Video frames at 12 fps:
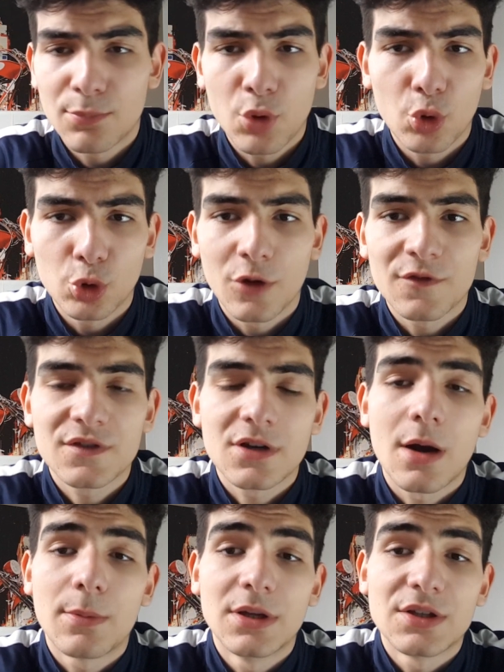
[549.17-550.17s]
Pulled off a
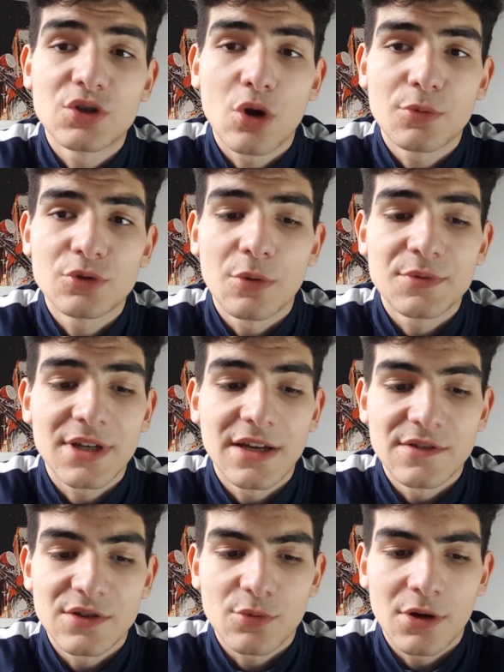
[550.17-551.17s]
couple of top
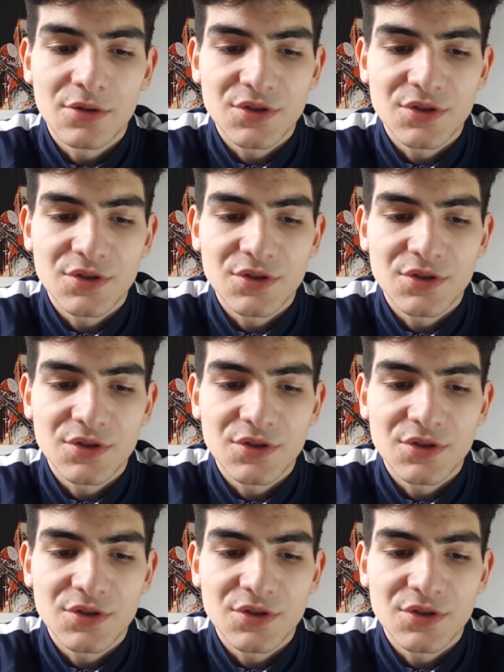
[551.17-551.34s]
saves as well.